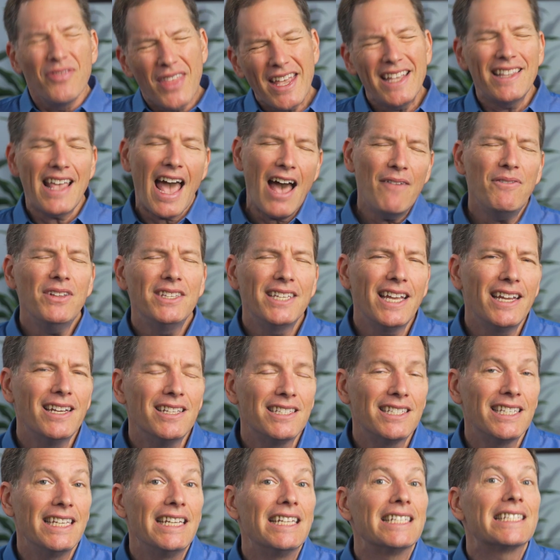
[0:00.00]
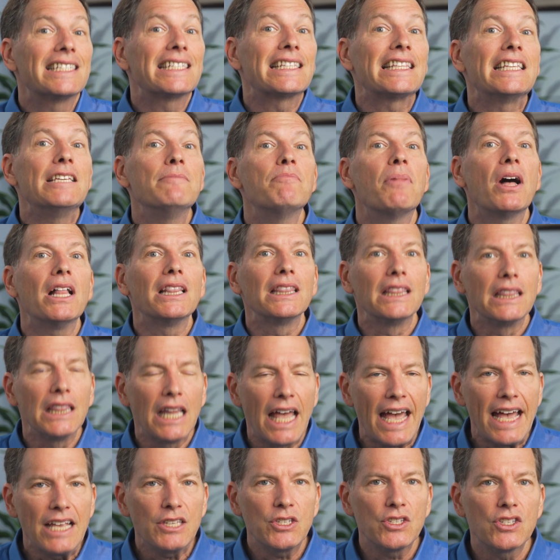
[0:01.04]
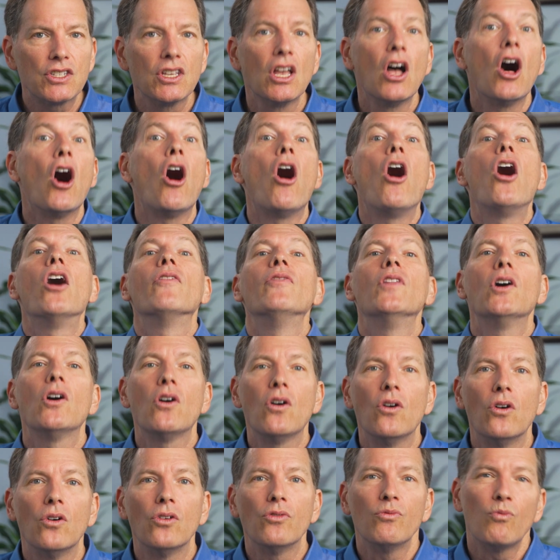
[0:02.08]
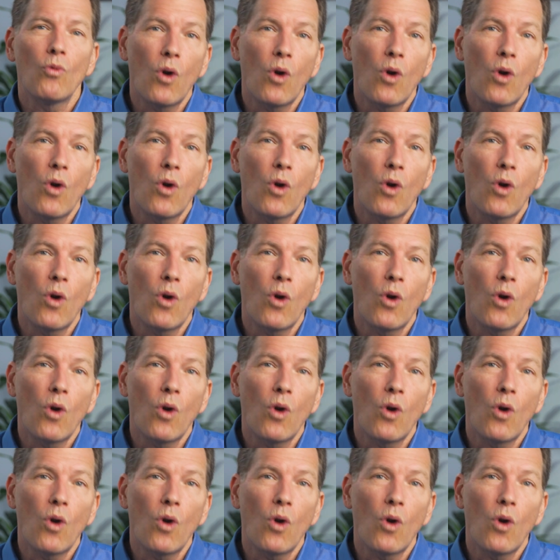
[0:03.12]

they have a tendency to sleep less on the whole.